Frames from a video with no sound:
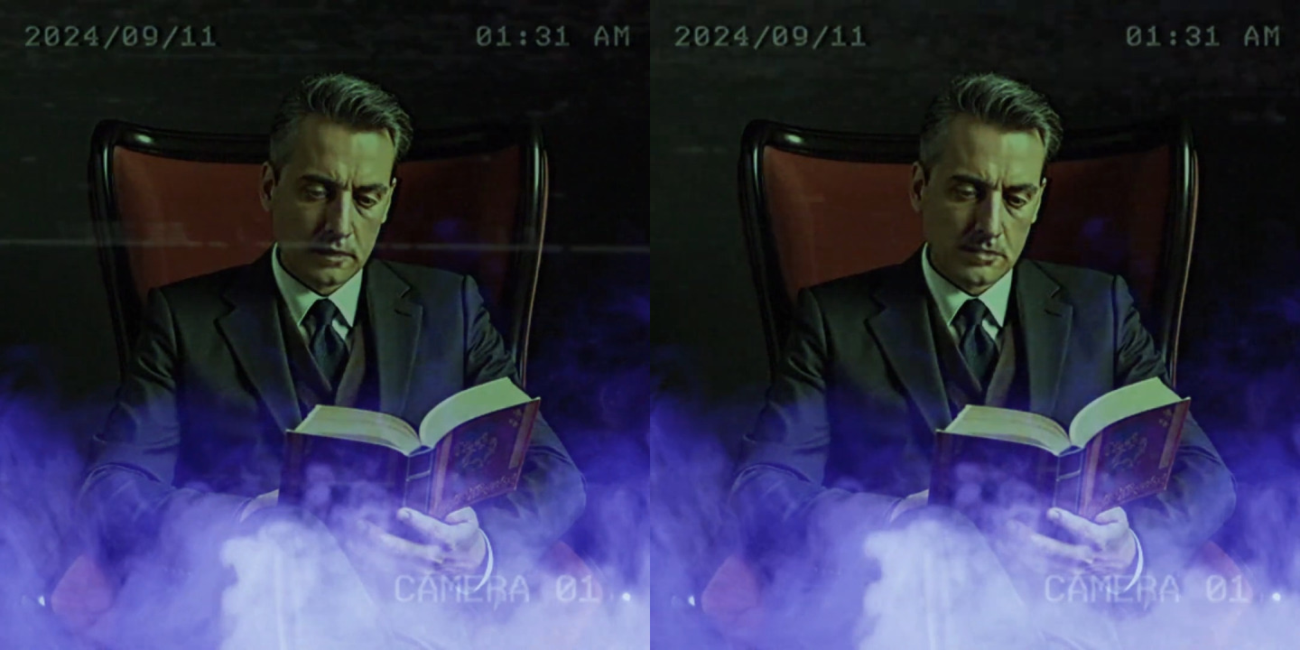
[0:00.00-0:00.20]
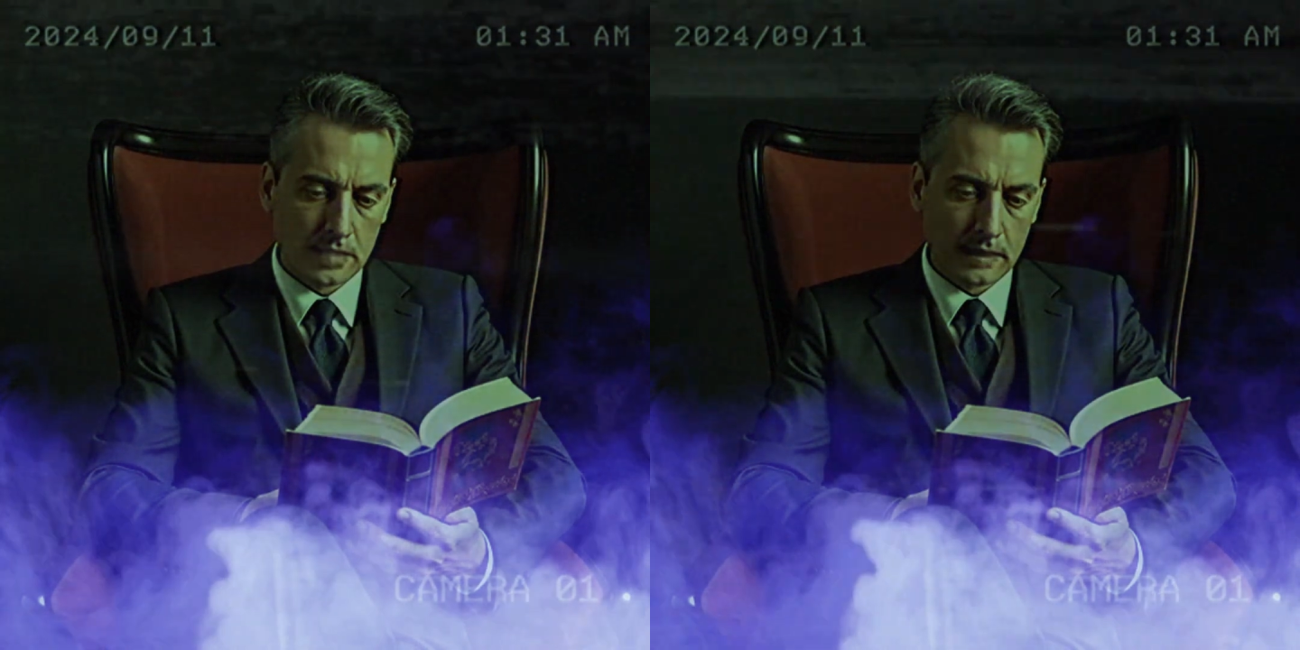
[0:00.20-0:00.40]

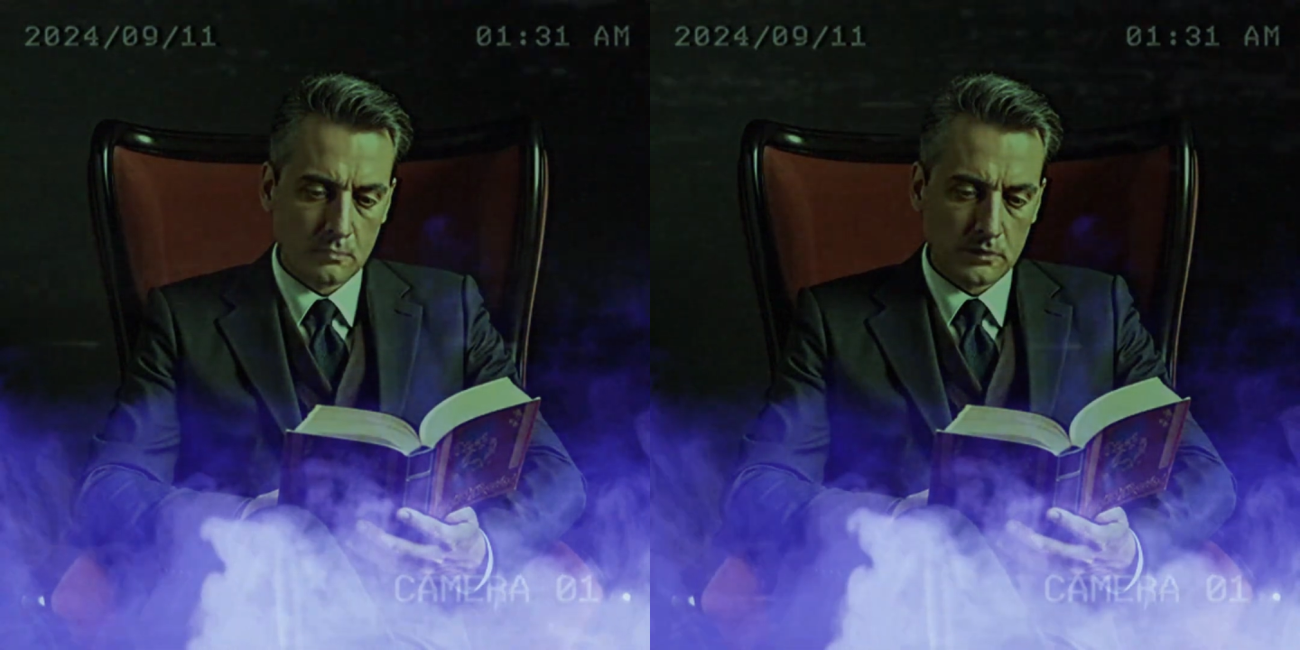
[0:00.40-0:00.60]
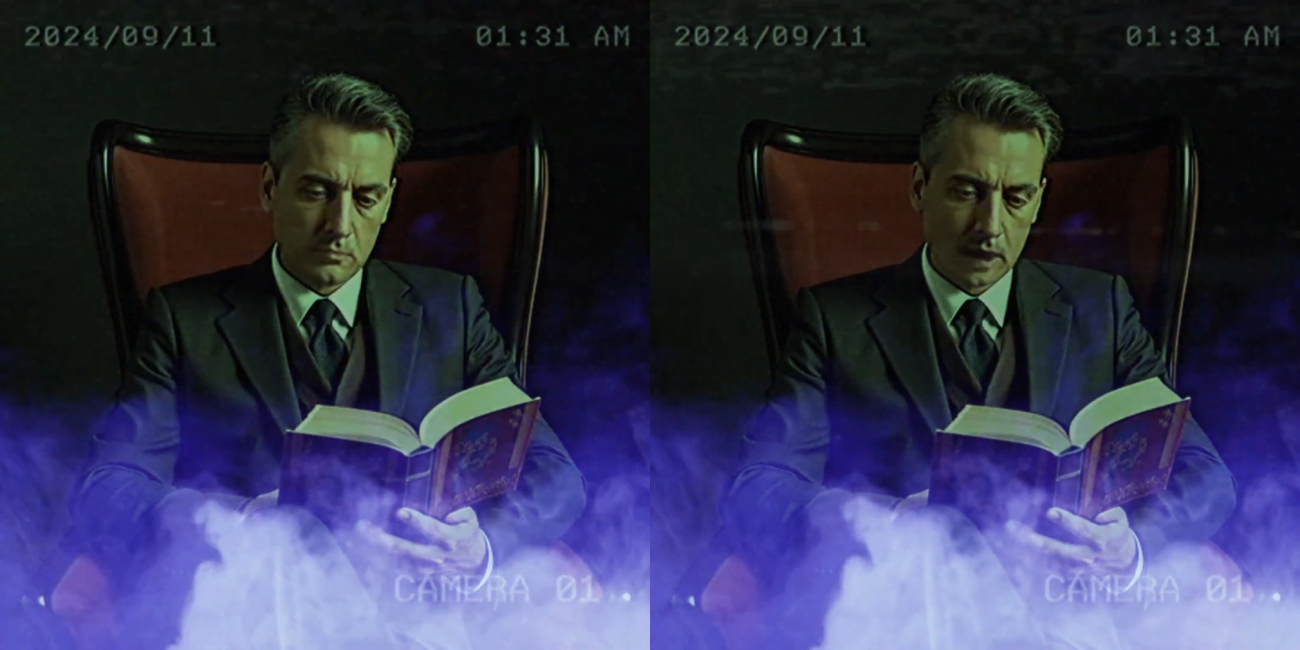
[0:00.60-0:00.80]
and said
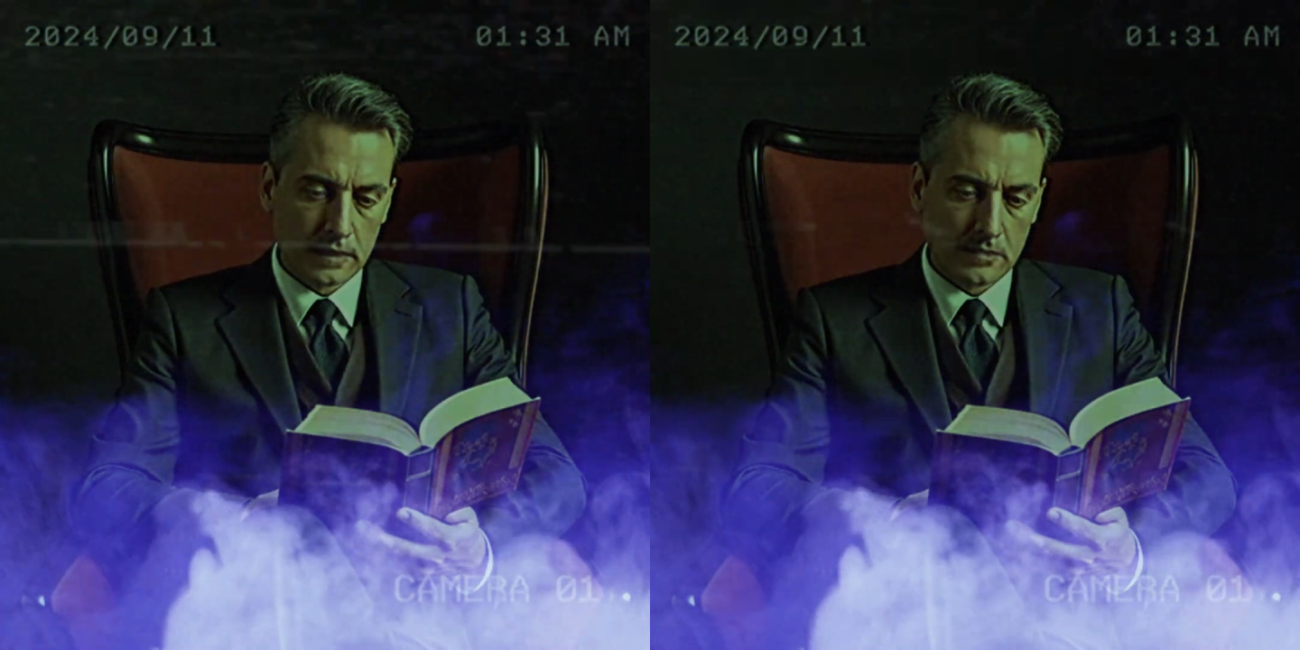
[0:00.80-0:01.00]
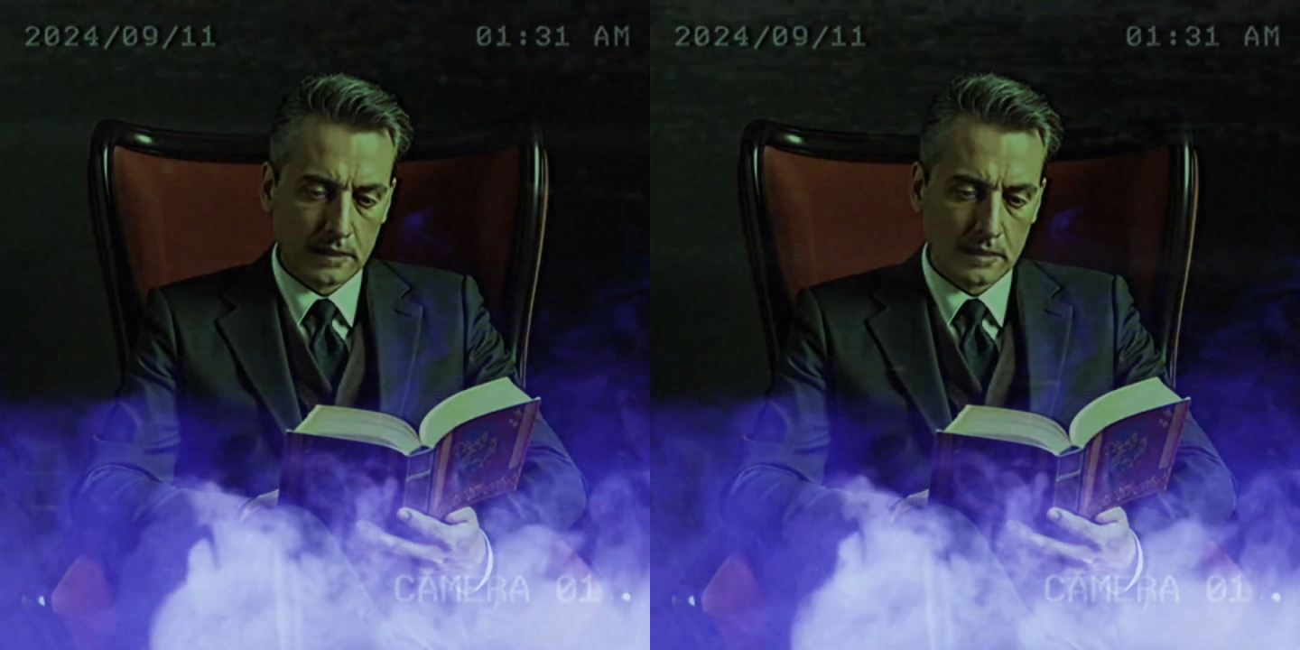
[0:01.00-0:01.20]
it was
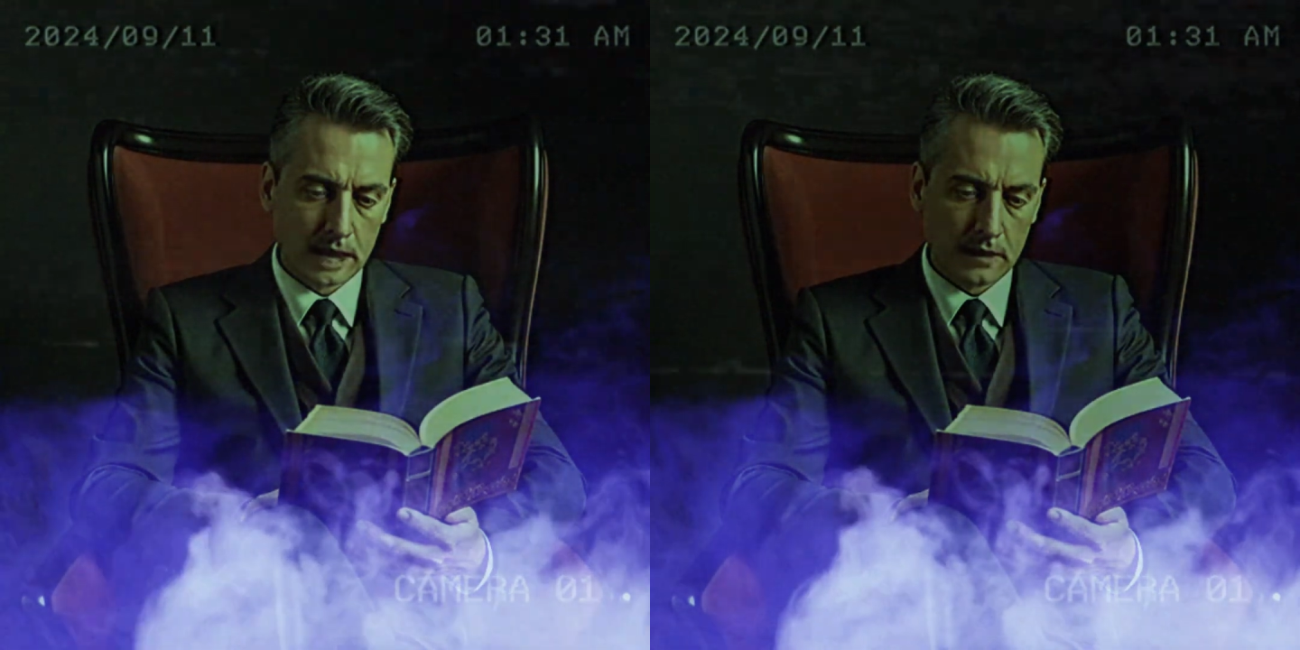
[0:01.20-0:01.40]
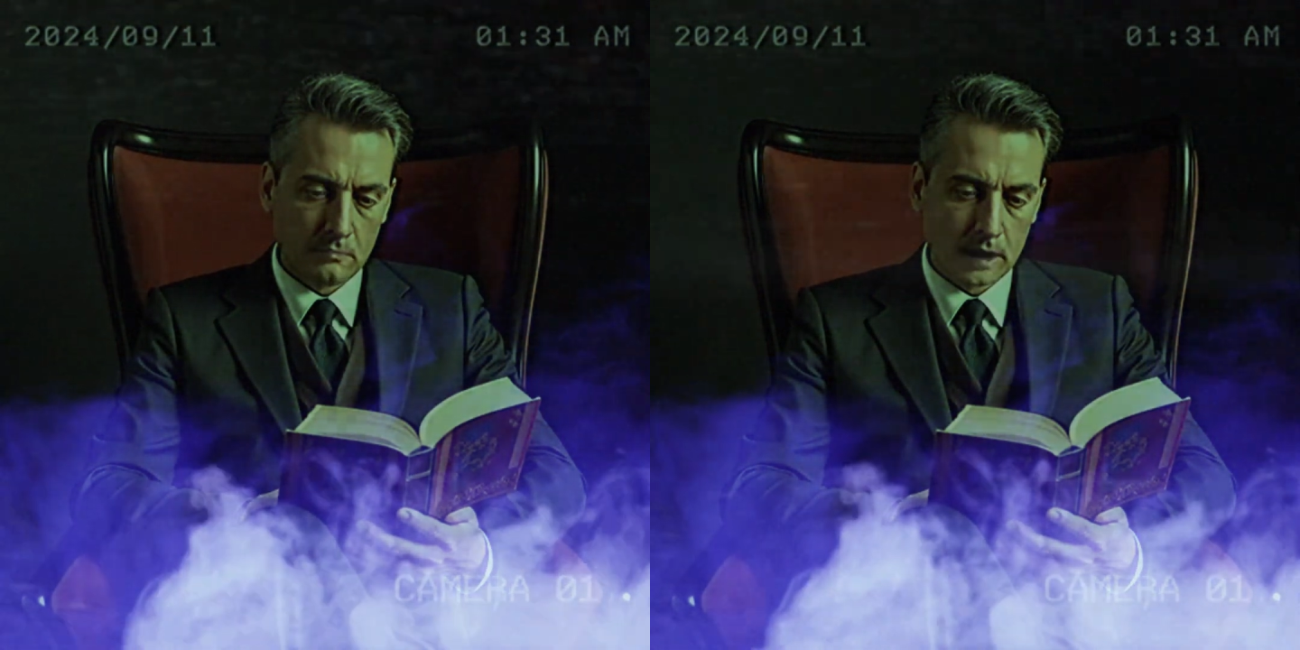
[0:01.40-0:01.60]
white and
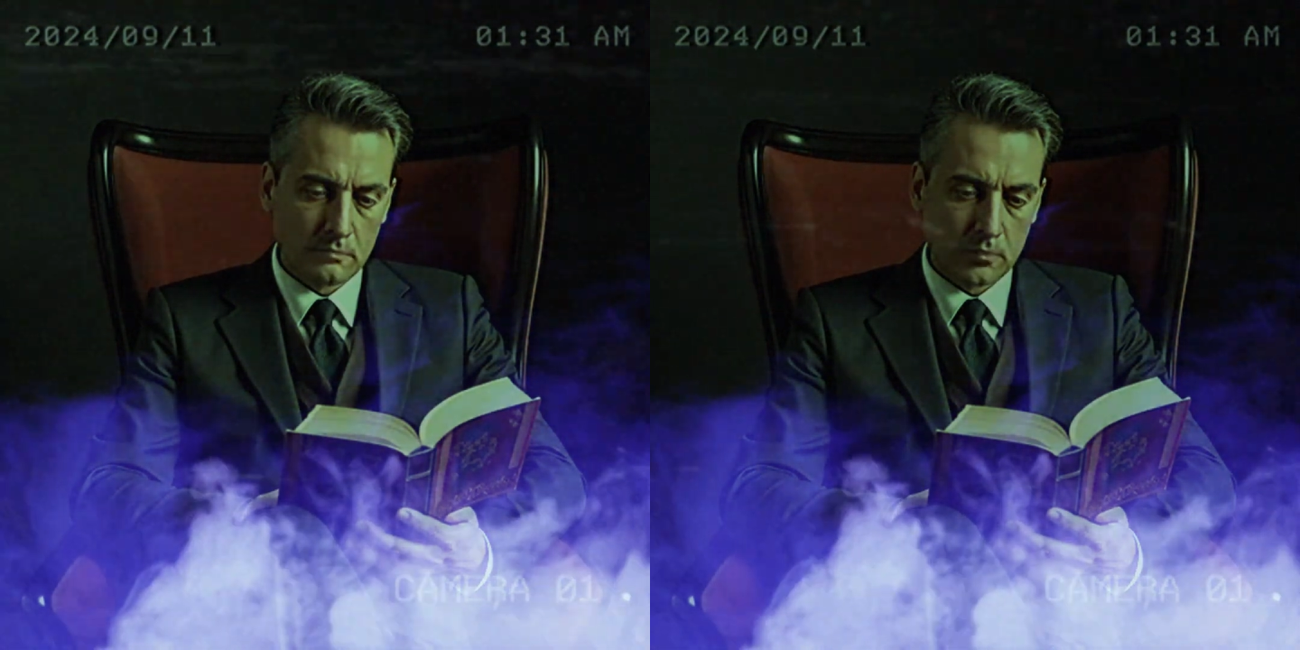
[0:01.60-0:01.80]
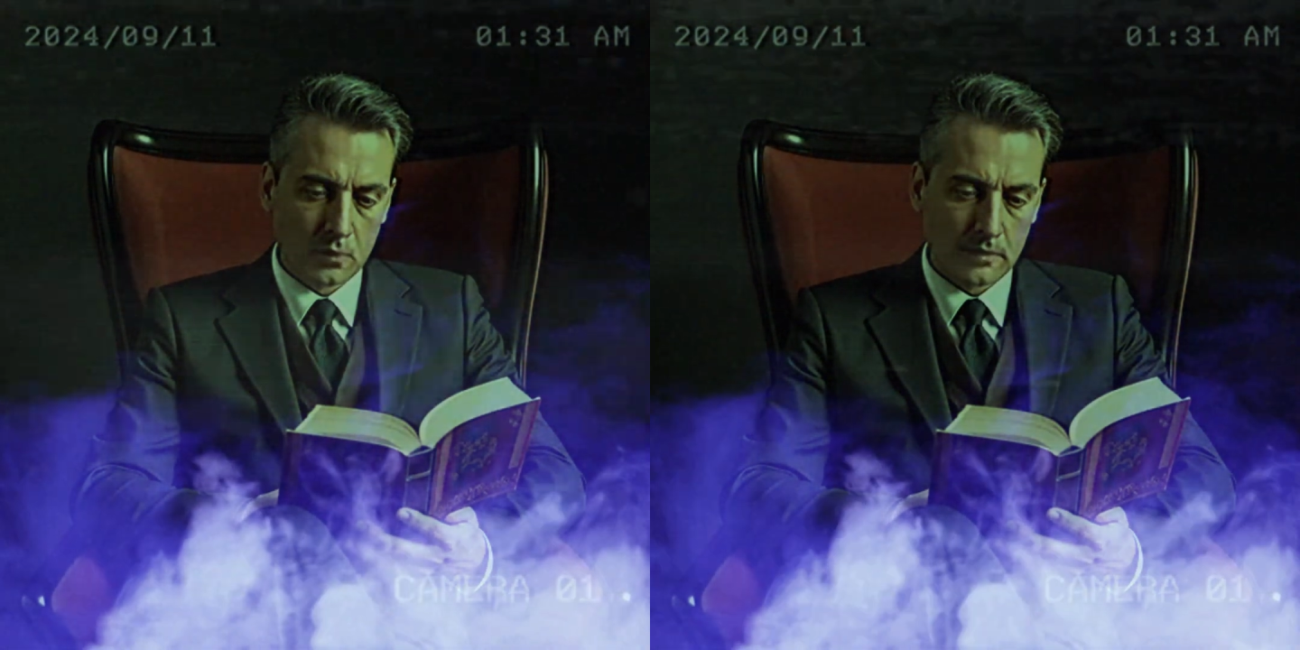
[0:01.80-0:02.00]
like a
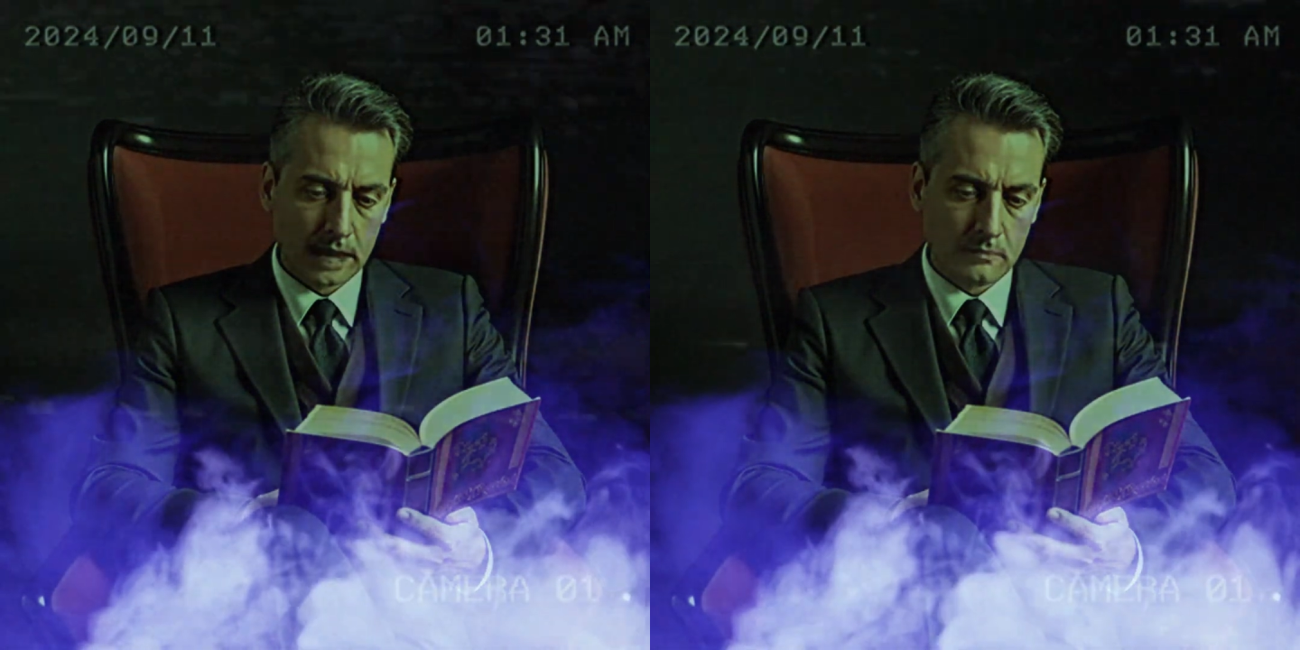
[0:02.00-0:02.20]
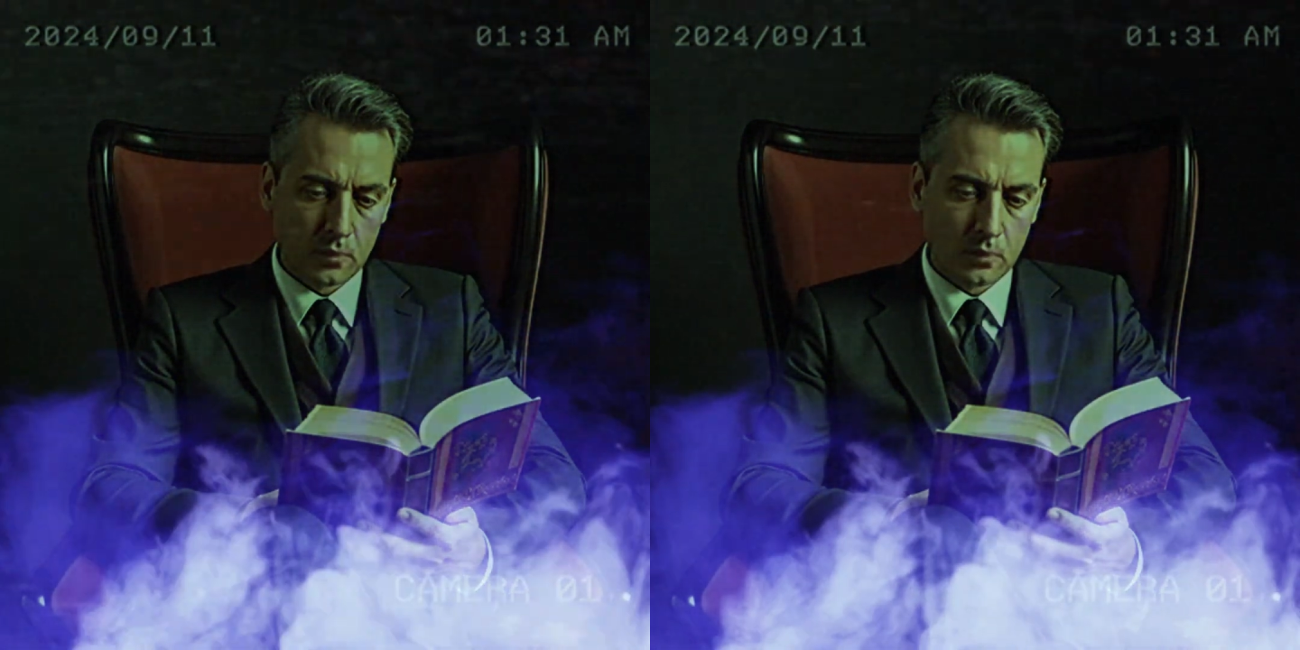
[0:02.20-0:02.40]
malformed ape